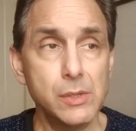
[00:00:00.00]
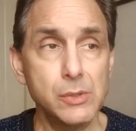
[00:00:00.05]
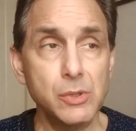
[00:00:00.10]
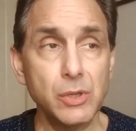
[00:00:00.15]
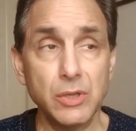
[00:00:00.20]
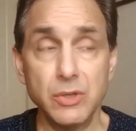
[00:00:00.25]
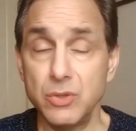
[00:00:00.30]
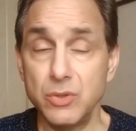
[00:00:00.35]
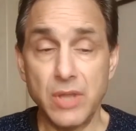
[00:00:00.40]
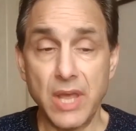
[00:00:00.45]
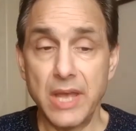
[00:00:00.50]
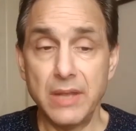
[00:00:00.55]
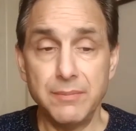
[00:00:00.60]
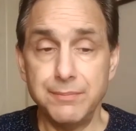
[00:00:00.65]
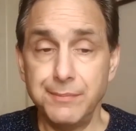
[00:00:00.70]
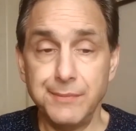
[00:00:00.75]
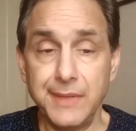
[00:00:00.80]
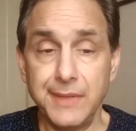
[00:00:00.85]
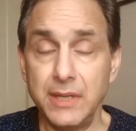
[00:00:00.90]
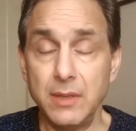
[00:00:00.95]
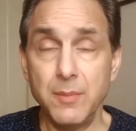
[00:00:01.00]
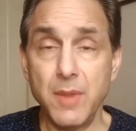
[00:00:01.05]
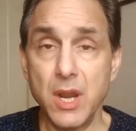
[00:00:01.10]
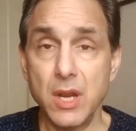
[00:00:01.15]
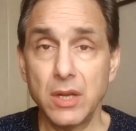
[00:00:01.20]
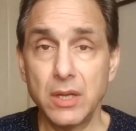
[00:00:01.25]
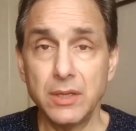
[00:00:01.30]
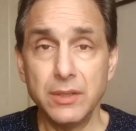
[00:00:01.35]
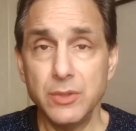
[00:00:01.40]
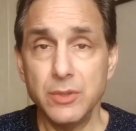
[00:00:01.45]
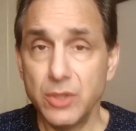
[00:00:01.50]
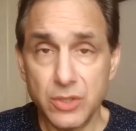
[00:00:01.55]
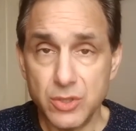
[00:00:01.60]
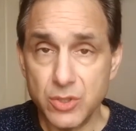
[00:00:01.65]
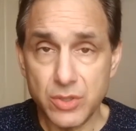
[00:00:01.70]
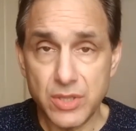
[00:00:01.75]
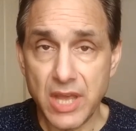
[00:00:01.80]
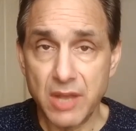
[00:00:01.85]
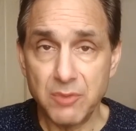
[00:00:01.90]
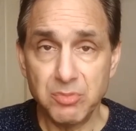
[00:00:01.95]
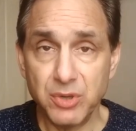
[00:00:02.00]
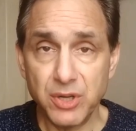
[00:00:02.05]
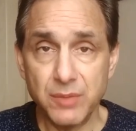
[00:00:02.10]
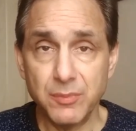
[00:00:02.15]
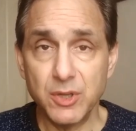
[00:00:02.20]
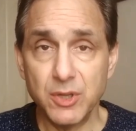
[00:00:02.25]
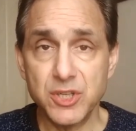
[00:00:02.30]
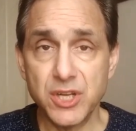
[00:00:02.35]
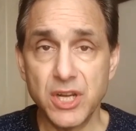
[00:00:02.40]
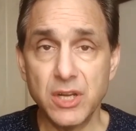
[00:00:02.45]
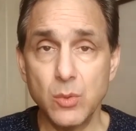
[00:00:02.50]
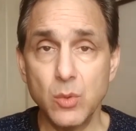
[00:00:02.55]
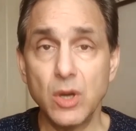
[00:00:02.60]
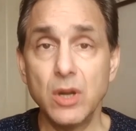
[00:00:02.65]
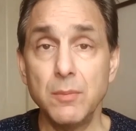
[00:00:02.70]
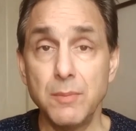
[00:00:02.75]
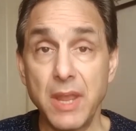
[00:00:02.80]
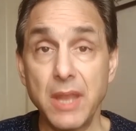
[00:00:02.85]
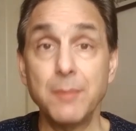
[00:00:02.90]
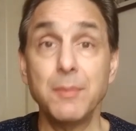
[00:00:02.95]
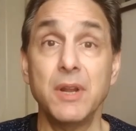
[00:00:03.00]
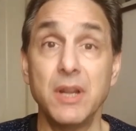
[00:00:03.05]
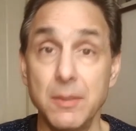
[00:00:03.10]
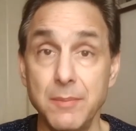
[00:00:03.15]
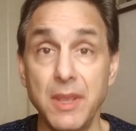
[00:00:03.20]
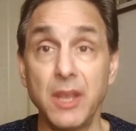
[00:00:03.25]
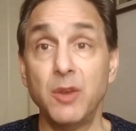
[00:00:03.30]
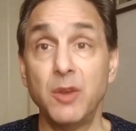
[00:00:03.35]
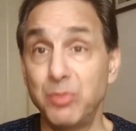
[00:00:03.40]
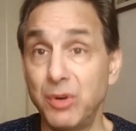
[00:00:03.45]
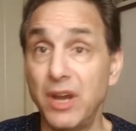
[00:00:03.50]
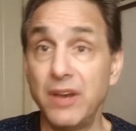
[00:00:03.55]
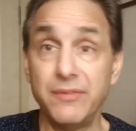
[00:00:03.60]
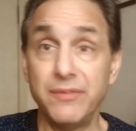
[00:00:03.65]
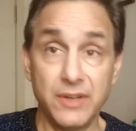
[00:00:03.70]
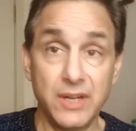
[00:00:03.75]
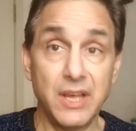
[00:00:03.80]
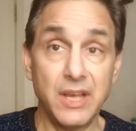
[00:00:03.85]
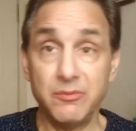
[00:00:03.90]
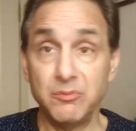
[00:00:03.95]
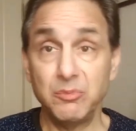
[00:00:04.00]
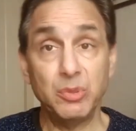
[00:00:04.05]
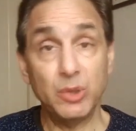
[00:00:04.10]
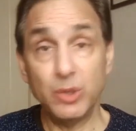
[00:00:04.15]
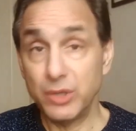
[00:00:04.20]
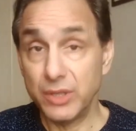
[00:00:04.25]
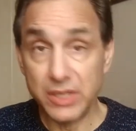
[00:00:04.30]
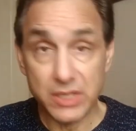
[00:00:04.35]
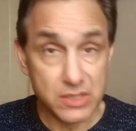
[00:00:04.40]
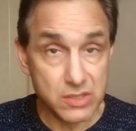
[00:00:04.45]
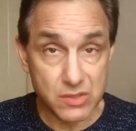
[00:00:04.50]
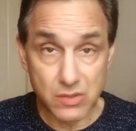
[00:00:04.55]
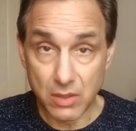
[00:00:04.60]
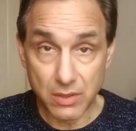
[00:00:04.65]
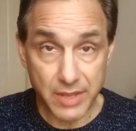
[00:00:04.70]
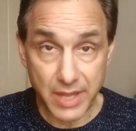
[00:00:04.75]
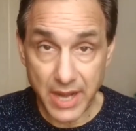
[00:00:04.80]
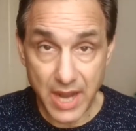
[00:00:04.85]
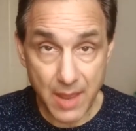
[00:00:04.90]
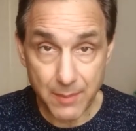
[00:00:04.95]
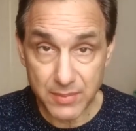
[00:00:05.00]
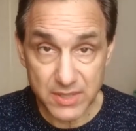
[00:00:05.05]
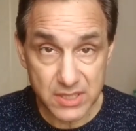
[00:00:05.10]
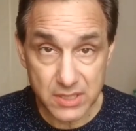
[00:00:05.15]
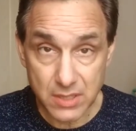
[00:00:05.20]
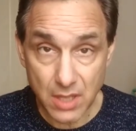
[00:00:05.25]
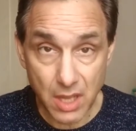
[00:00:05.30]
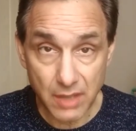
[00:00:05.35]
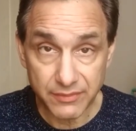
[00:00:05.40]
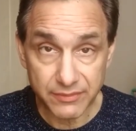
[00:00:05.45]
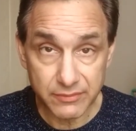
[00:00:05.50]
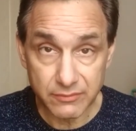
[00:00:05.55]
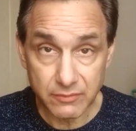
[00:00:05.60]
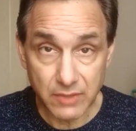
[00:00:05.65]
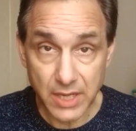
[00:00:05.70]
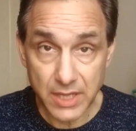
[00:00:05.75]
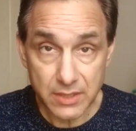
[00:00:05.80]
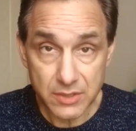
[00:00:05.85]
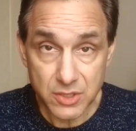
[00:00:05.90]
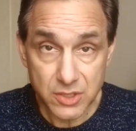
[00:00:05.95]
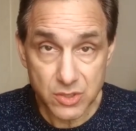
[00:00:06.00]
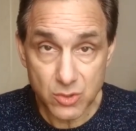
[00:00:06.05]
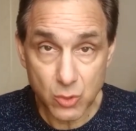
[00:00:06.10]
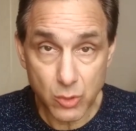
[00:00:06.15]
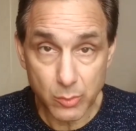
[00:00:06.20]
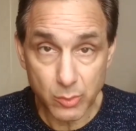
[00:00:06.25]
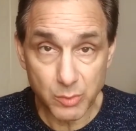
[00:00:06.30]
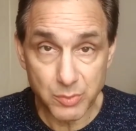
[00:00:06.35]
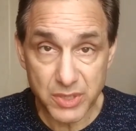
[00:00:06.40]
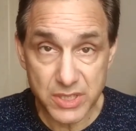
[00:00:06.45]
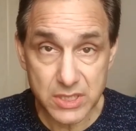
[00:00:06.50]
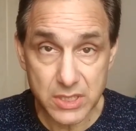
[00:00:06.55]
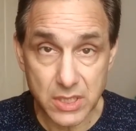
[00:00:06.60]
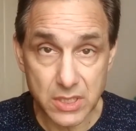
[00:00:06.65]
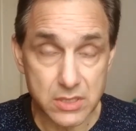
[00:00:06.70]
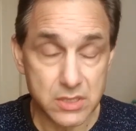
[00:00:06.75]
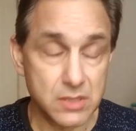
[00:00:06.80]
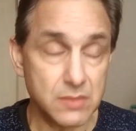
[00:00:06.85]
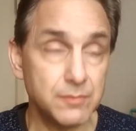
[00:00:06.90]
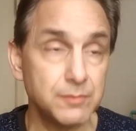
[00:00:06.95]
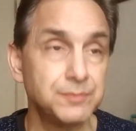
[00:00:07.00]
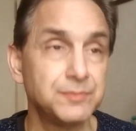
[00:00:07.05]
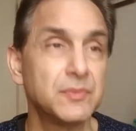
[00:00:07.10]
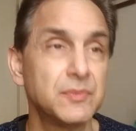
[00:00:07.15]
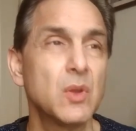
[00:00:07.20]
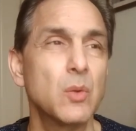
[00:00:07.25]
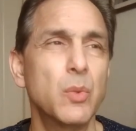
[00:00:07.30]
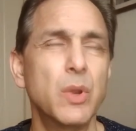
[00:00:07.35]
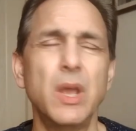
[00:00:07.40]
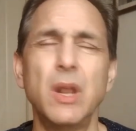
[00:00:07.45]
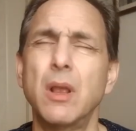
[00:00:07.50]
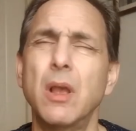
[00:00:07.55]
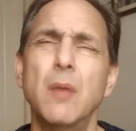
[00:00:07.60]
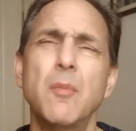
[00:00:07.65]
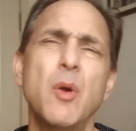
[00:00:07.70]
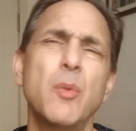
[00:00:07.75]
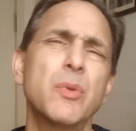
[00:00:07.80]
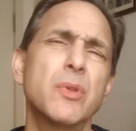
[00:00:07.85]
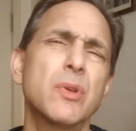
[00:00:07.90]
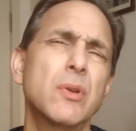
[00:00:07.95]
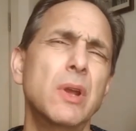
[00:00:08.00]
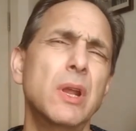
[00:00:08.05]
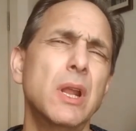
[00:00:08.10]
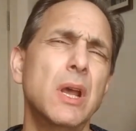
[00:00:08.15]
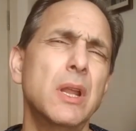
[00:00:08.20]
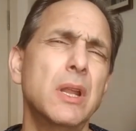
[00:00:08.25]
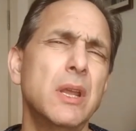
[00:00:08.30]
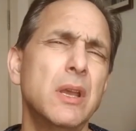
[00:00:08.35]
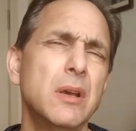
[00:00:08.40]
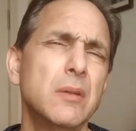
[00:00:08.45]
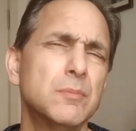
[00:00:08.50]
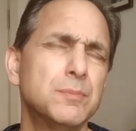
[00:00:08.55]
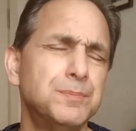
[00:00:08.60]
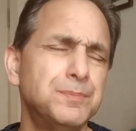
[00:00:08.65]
You can do that in America. You can do that pretty much anywhere. Make money, make a profit, have employees, all that happy stuff, right? Just normal business. We've got to come up with a great idea.